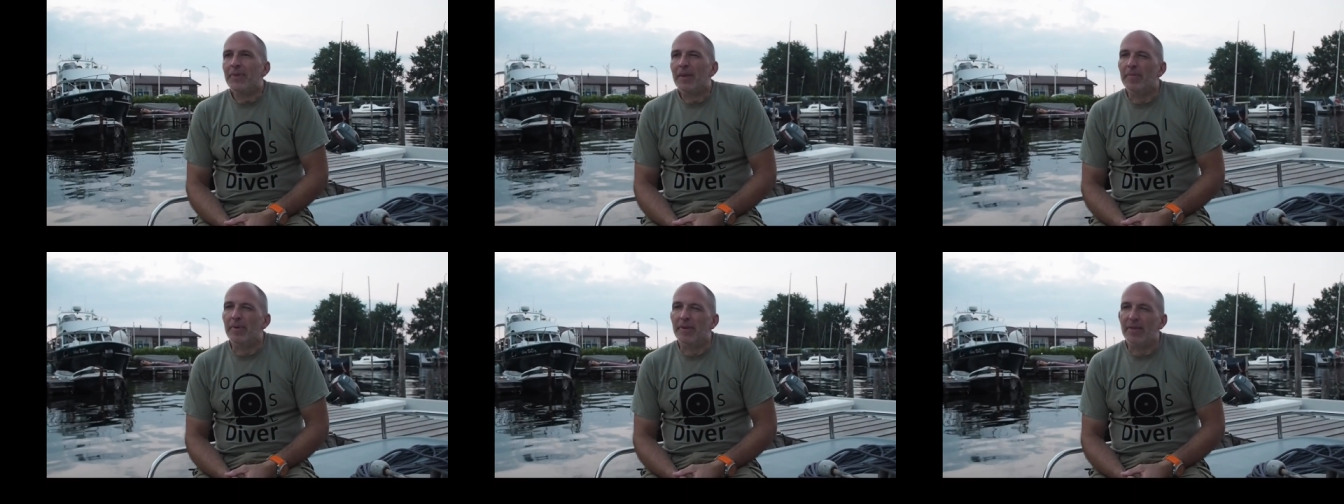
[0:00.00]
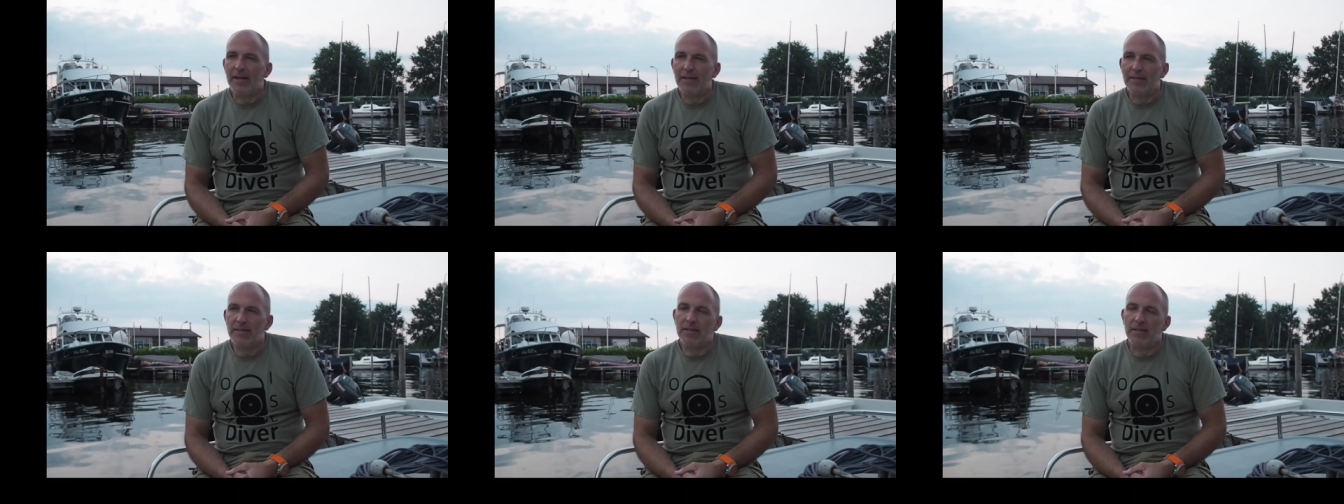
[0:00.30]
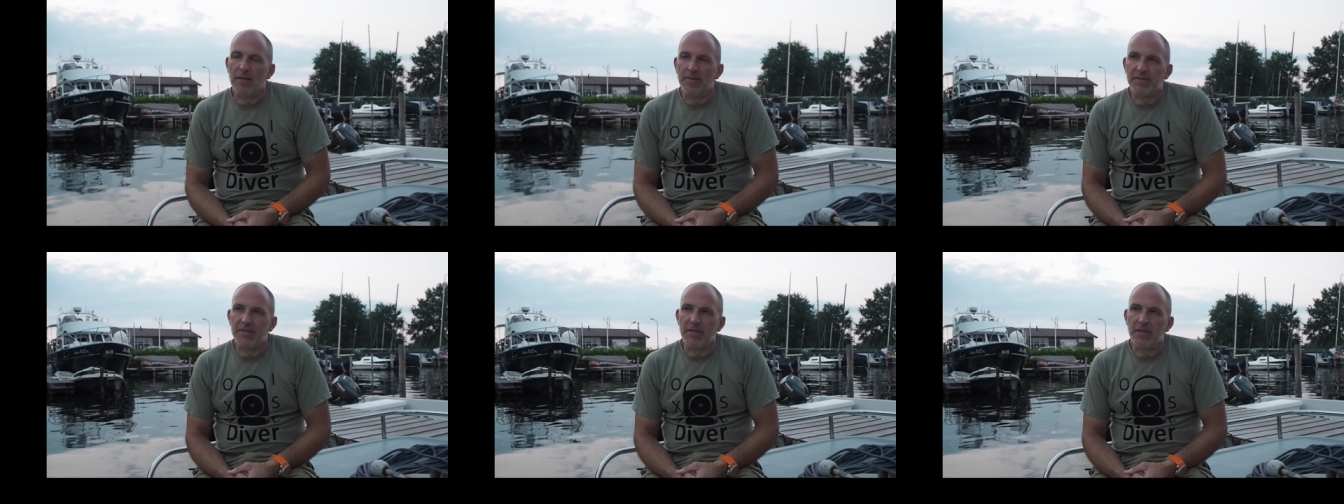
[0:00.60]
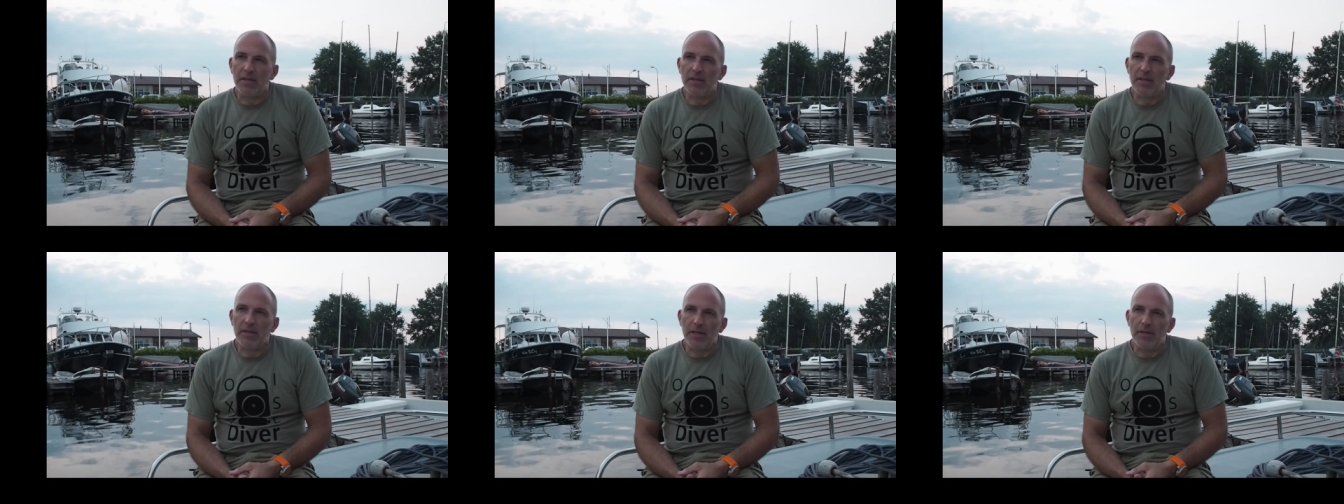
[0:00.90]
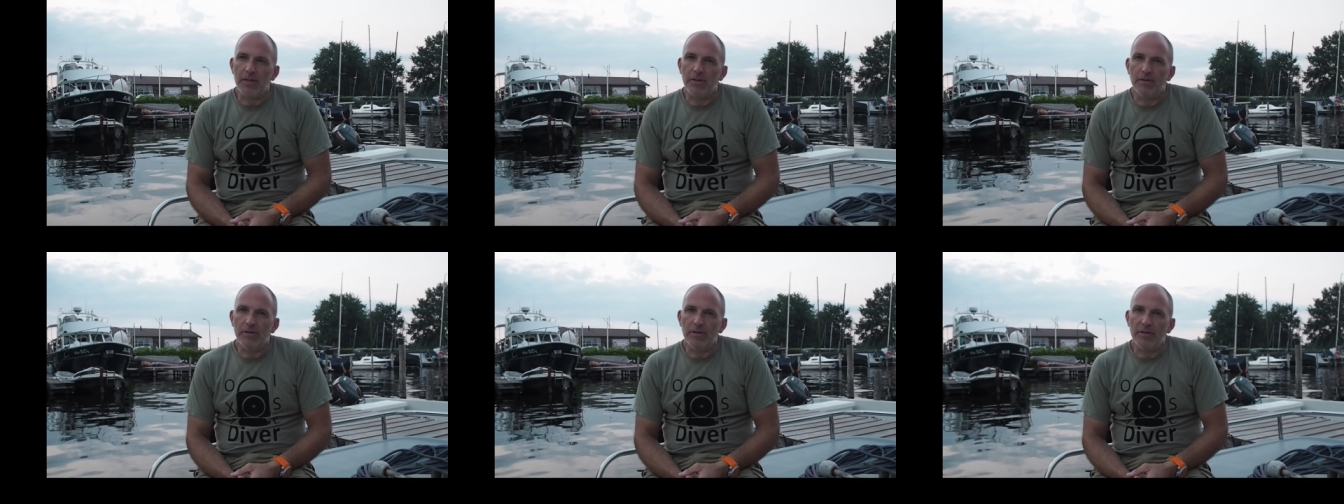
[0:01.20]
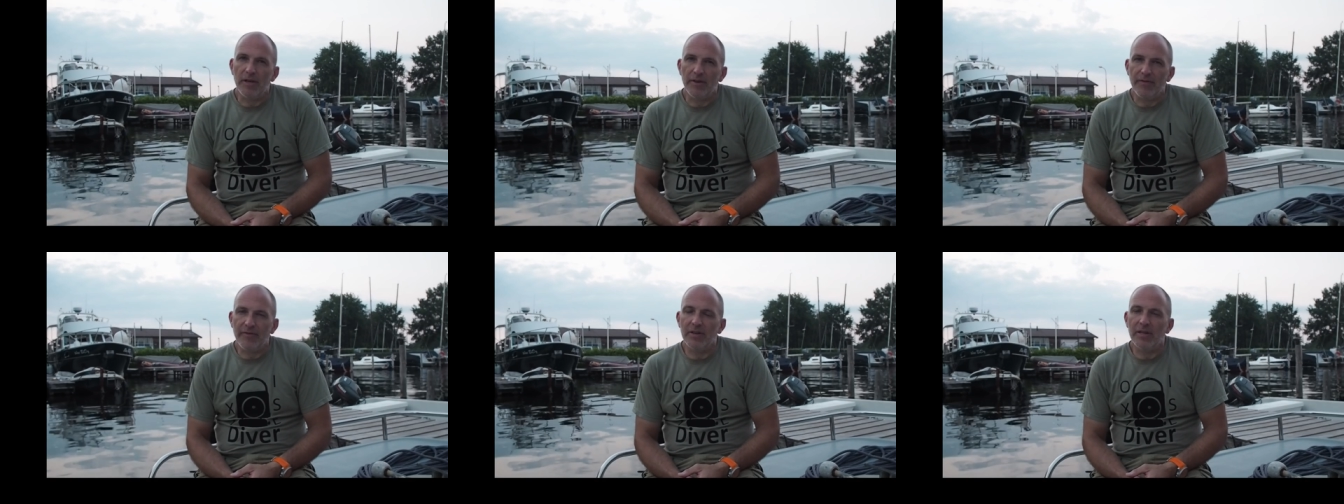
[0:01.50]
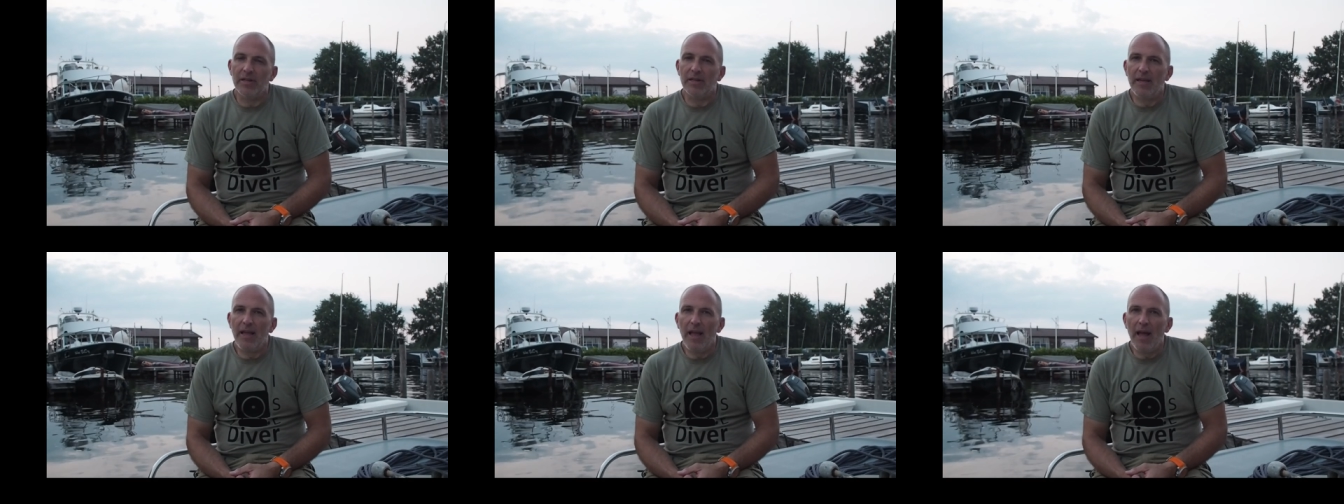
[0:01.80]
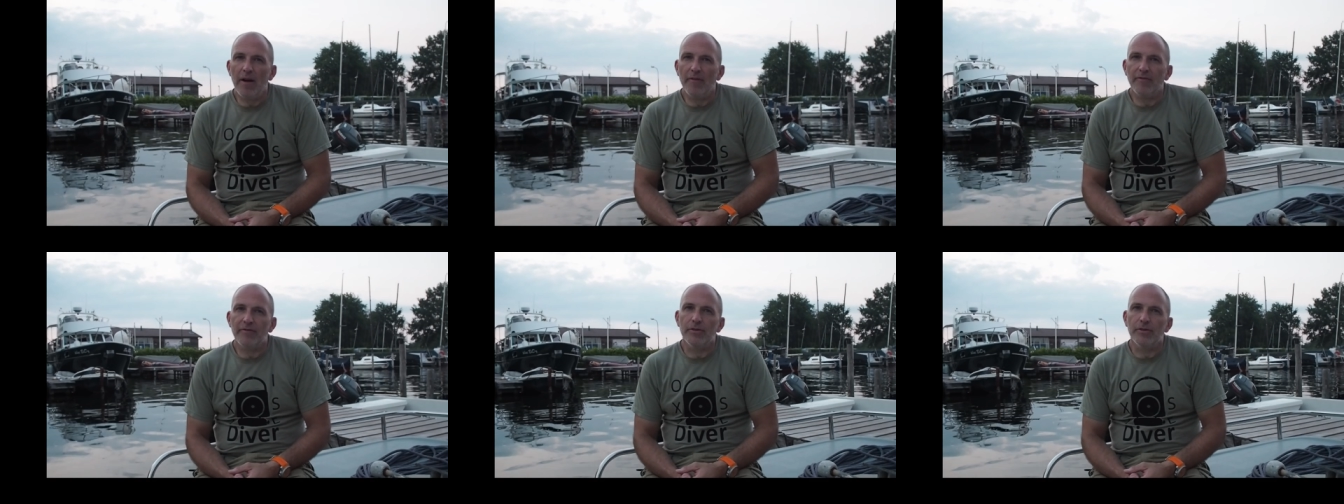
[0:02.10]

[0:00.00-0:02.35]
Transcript: But that's something that you definitely have